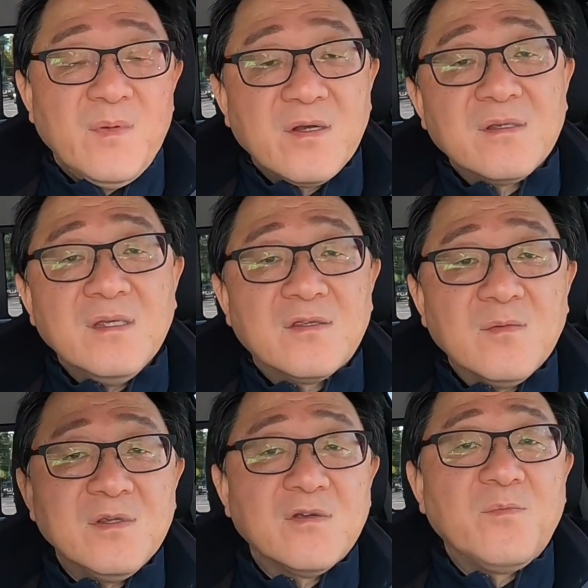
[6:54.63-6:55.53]
Because in
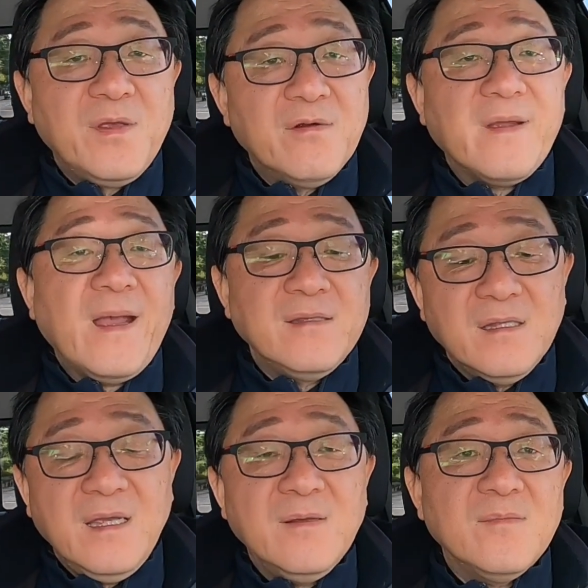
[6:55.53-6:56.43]
terms of pure
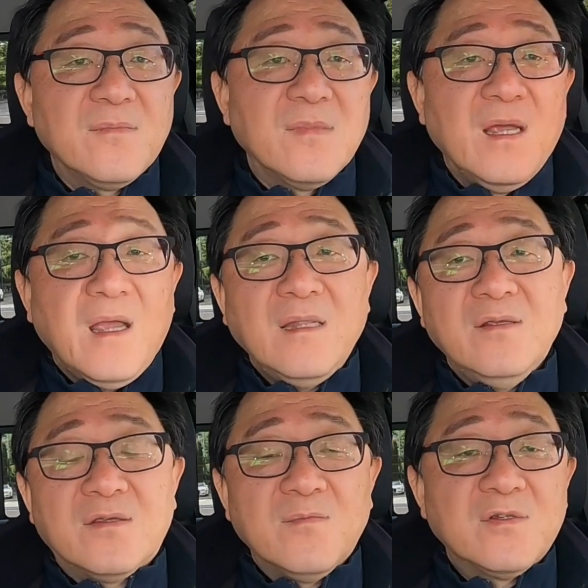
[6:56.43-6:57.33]
handling and
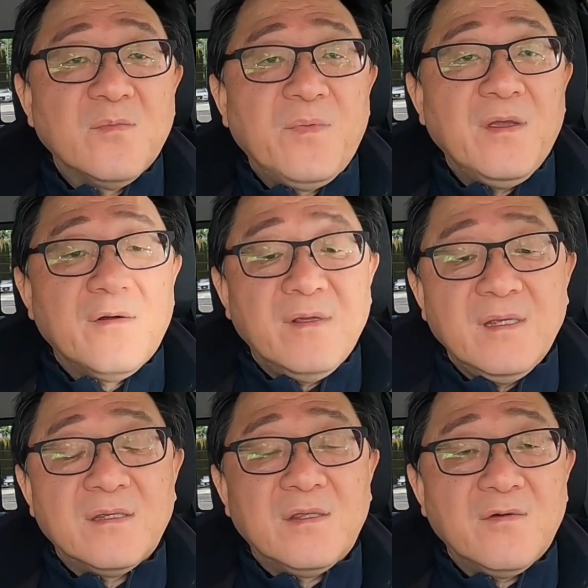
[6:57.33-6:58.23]
in terms of pure
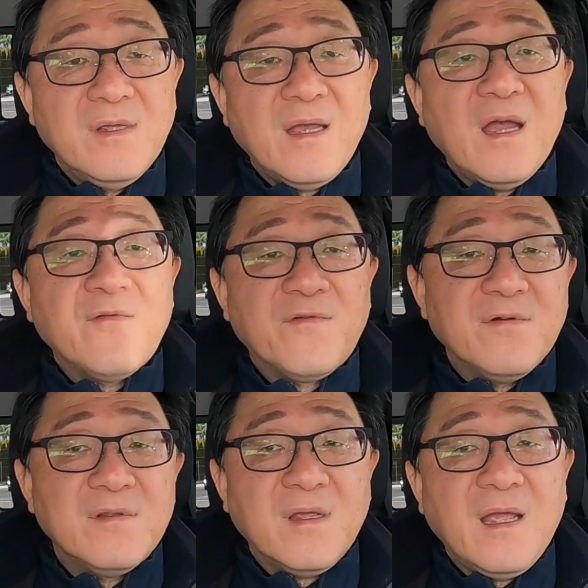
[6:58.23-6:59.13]
steering
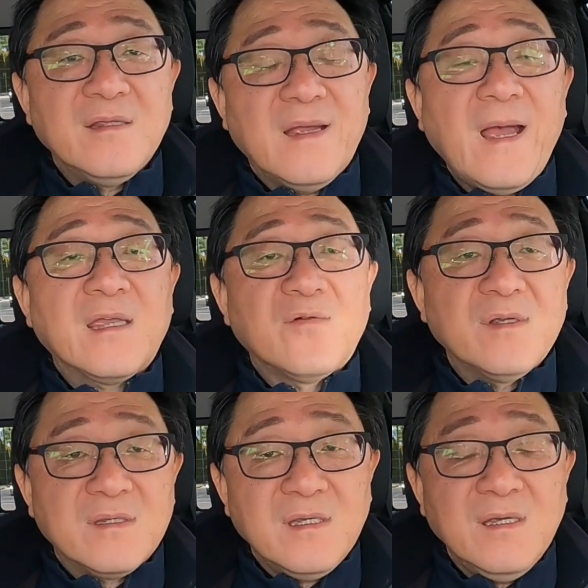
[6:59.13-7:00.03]
effort and
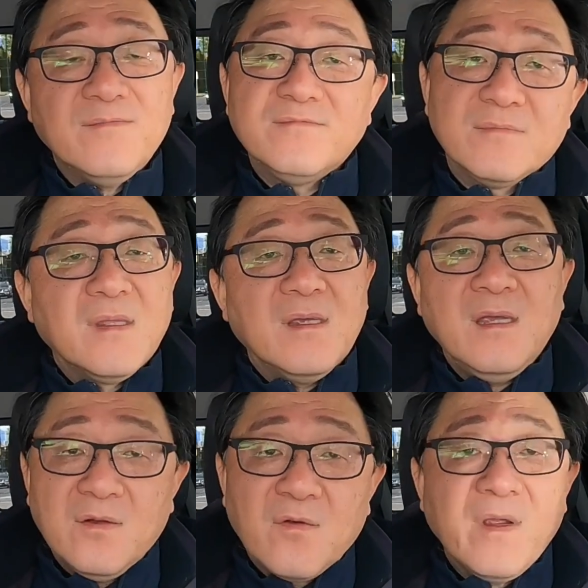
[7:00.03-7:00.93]
accuracy,
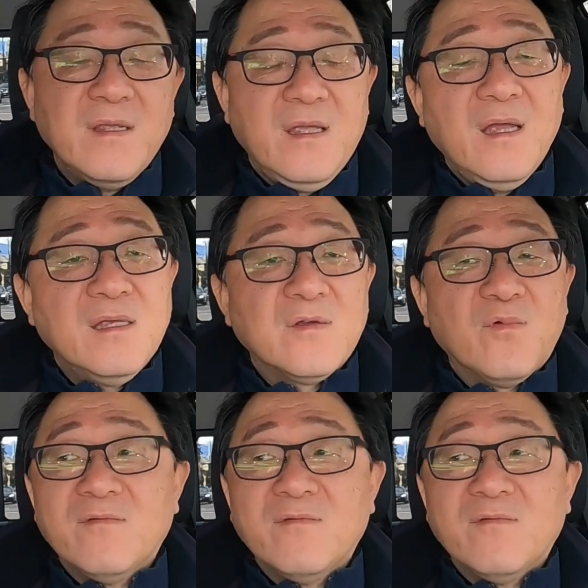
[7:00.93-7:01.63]
it already is